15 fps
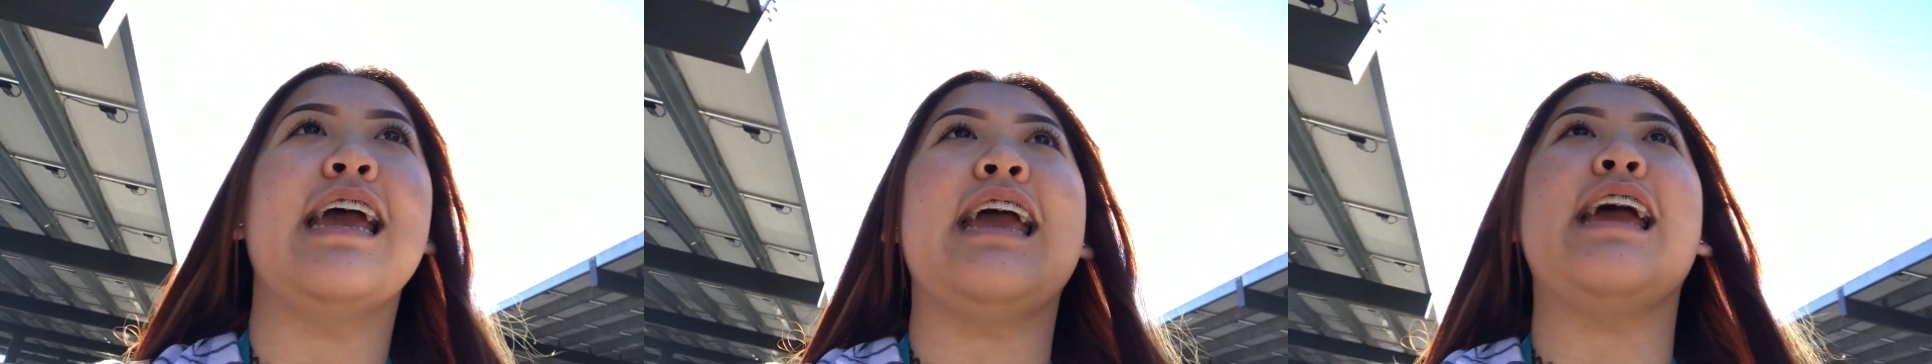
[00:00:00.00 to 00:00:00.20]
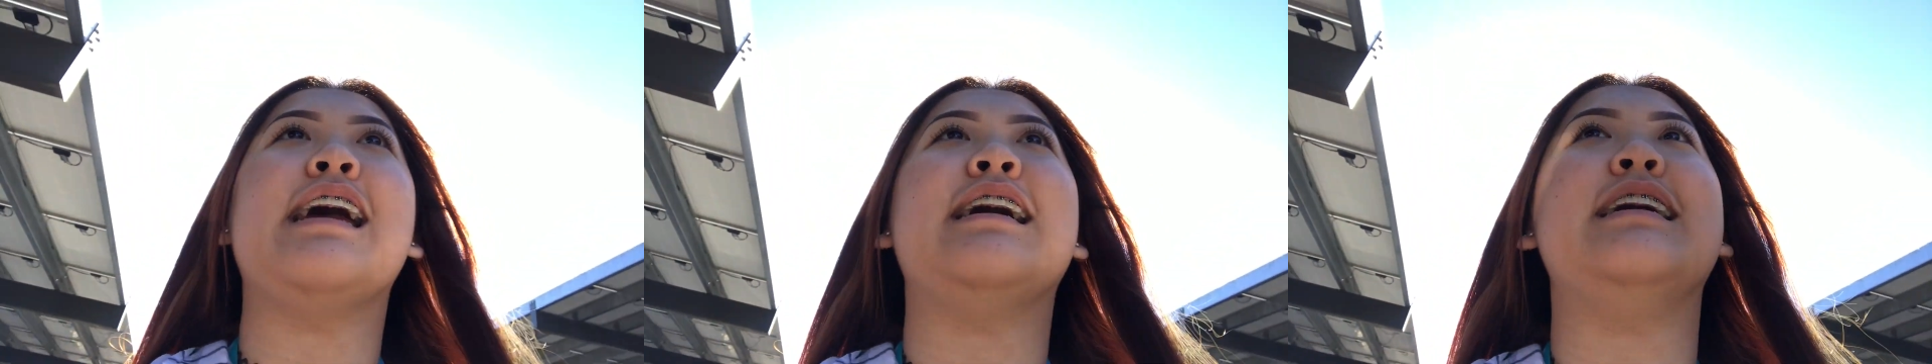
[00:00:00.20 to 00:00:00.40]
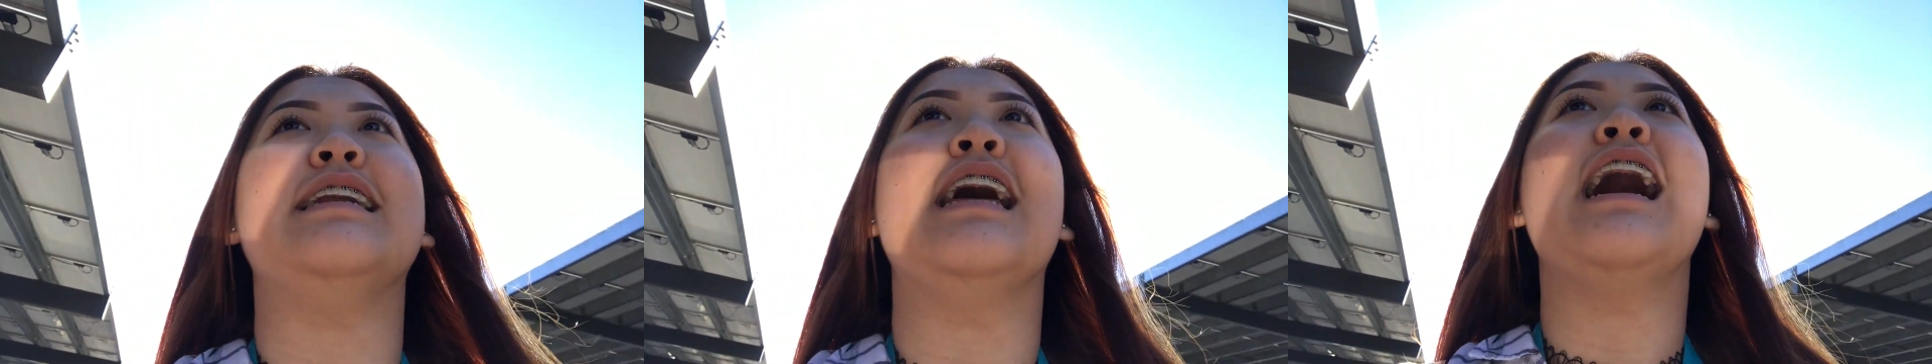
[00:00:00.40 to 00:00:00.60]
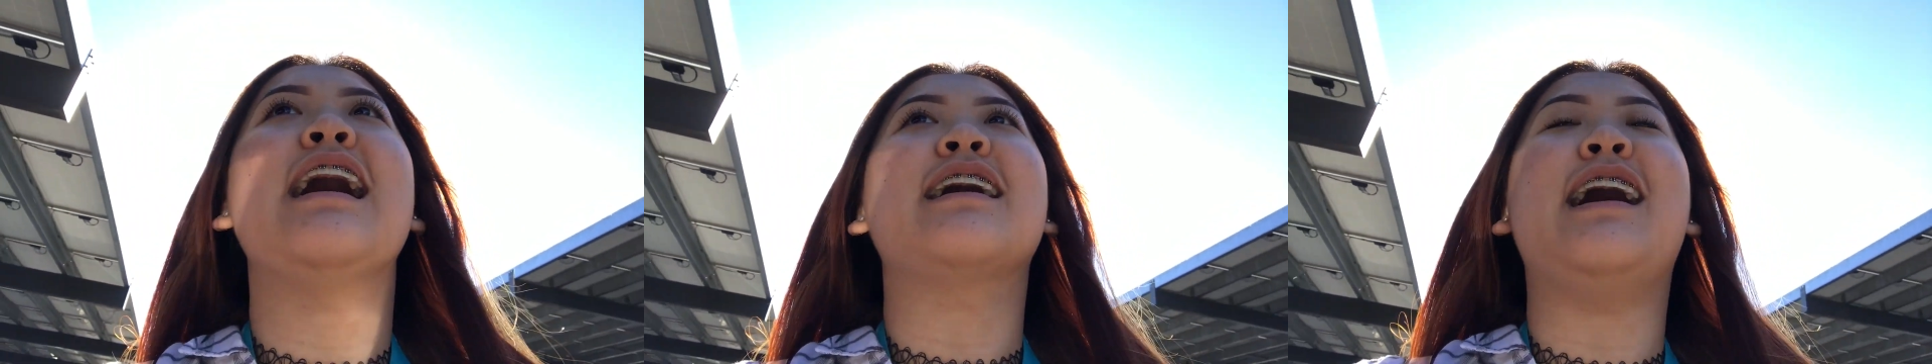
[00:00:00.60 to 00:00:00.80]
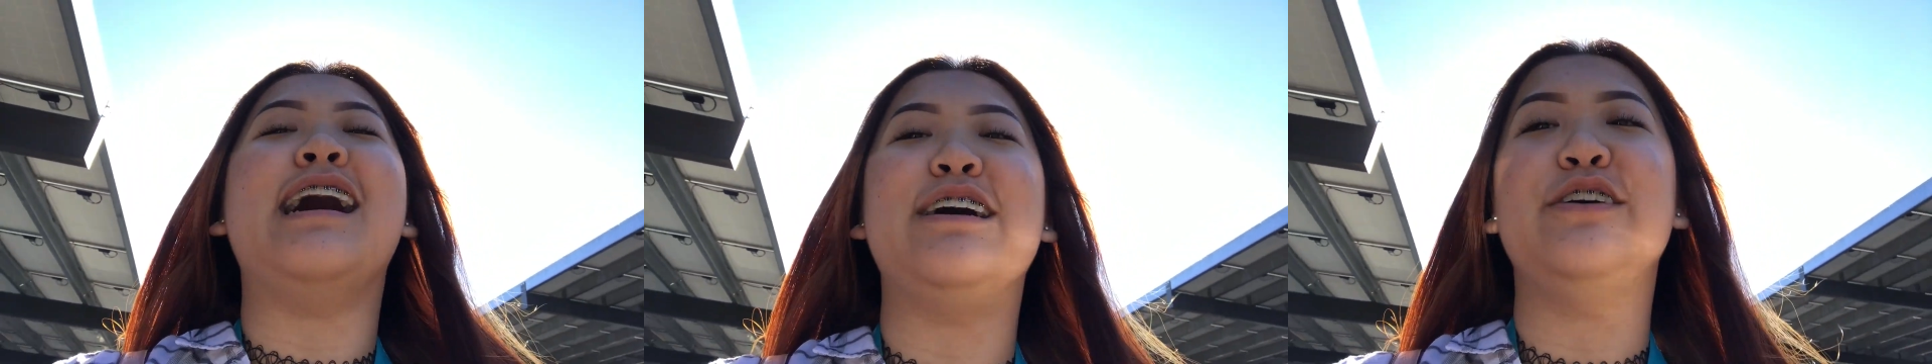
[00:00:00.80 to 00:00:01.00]
And
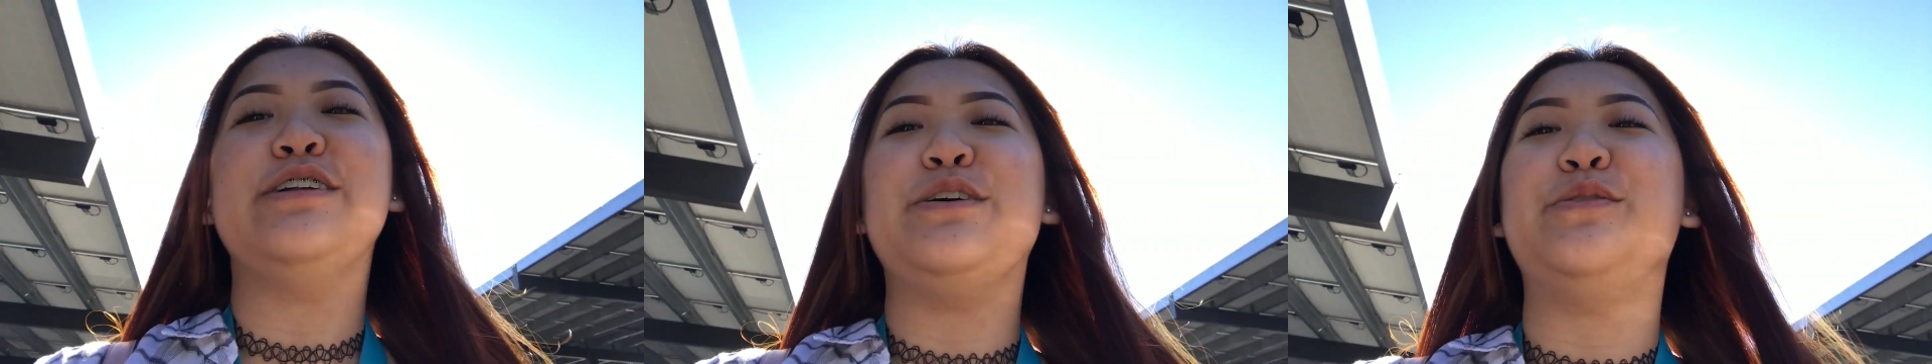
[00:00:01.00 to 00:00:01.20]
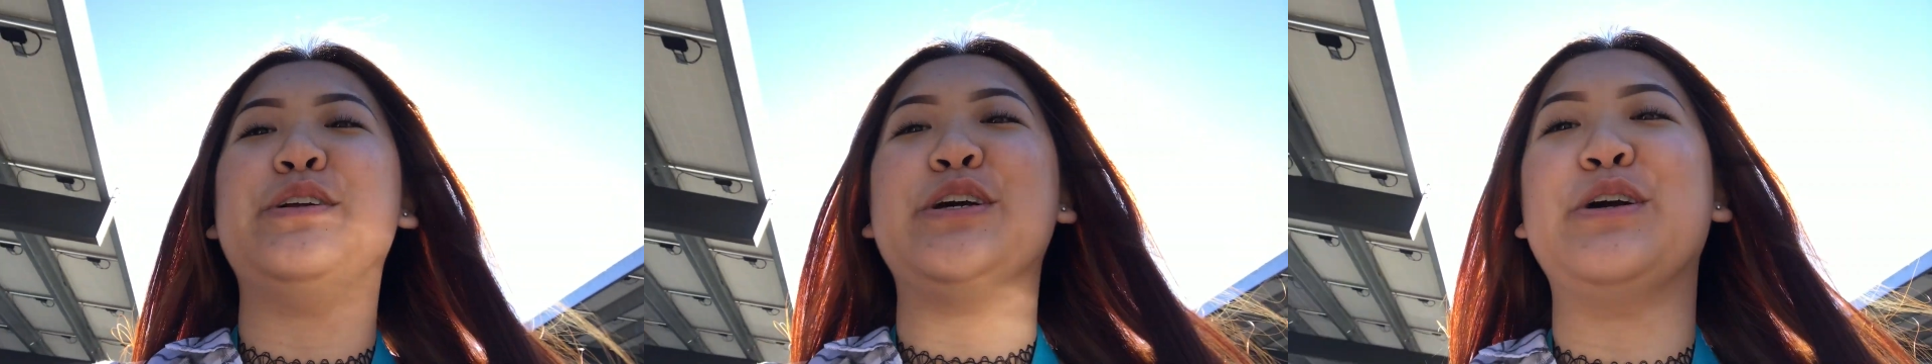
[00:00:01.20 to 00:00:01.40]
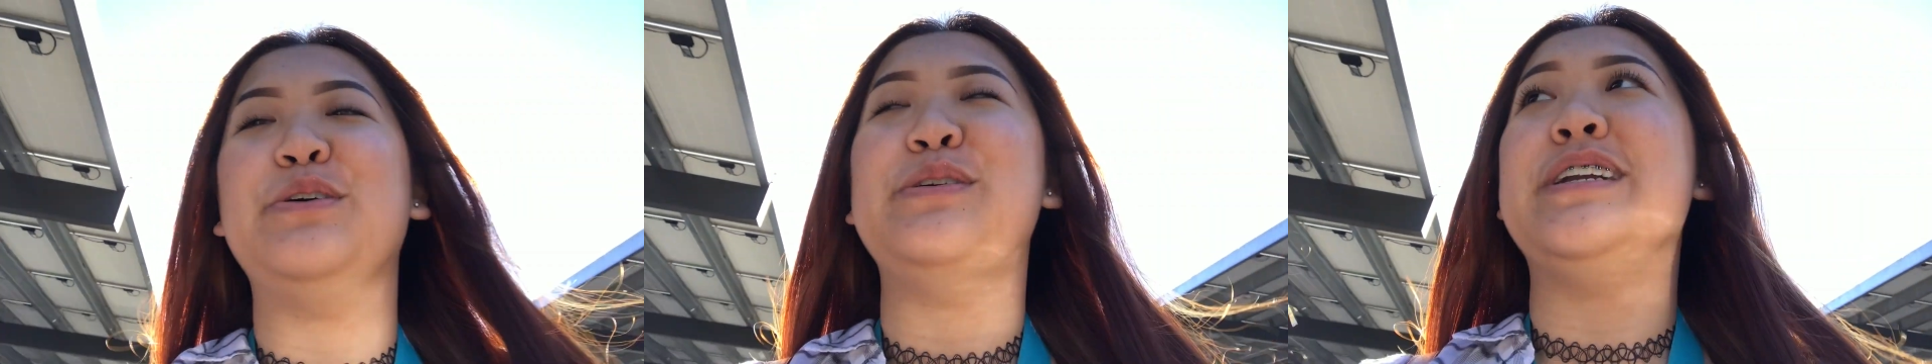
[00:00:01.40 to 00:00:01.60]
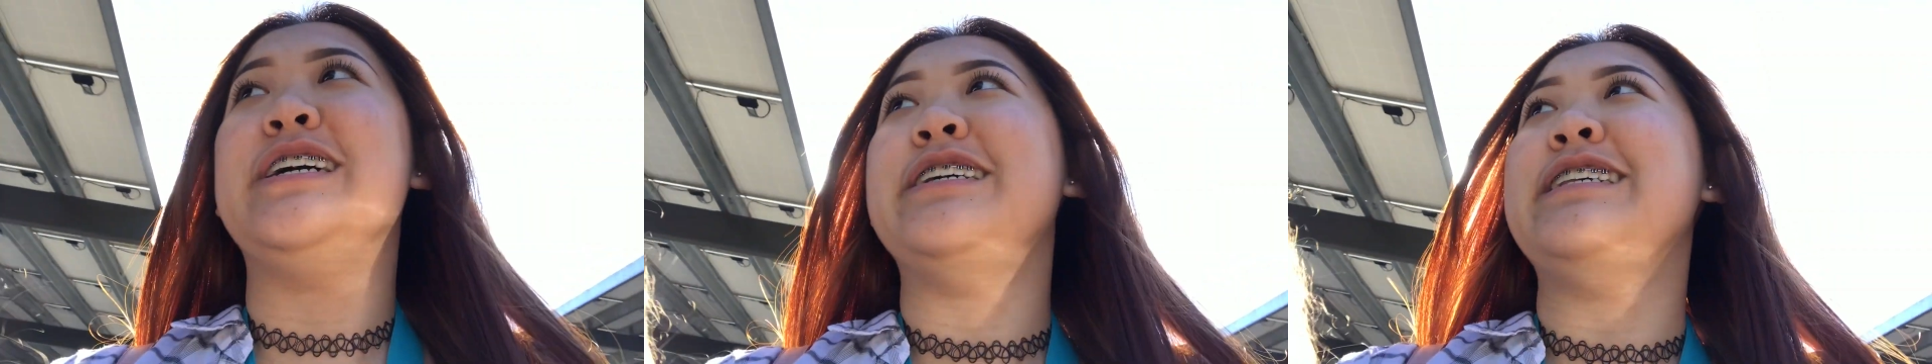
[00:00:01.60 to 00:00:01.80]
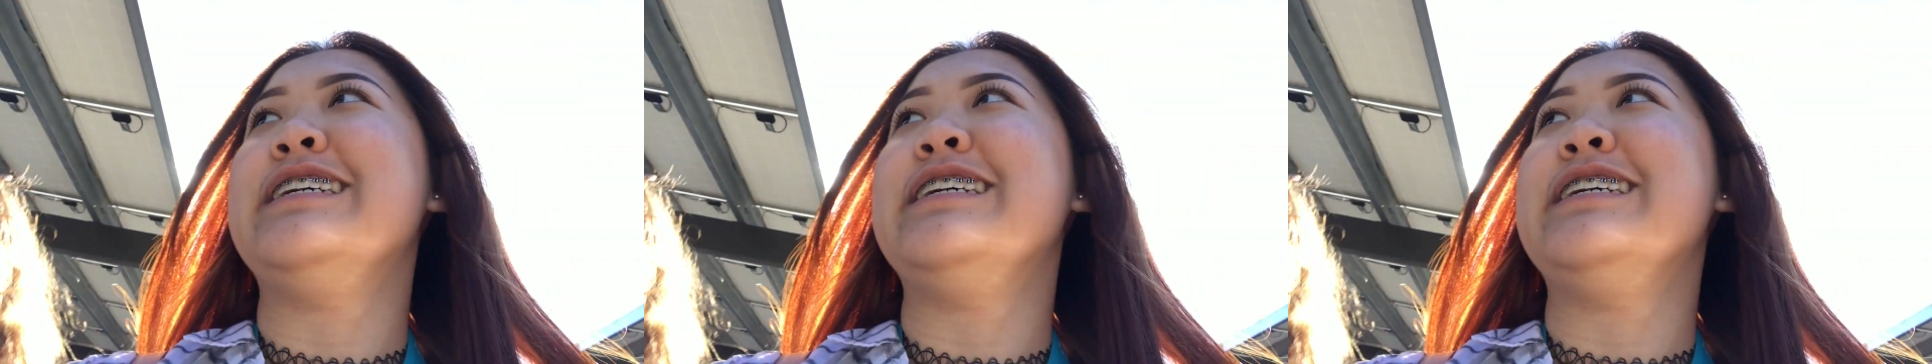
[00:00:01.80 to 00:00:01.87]
Kyle didn't want to go with us.